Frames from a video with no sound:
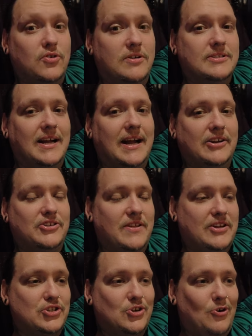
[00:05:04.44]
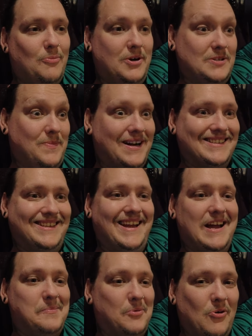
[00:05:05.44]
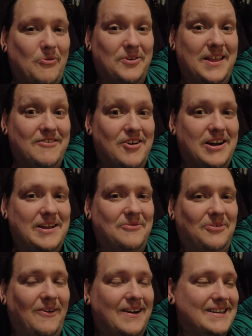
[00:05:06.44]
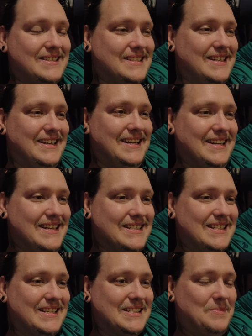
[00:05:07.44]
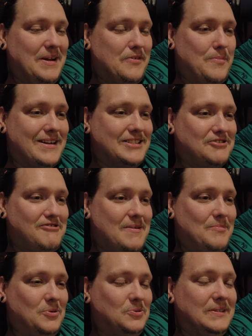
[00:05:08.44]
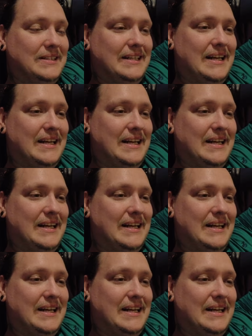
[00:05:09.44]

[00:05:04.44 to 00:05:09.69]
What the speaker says: trying to catch their shuttle bus back to the airport for their early flights. So it's a bit of a mad scramble.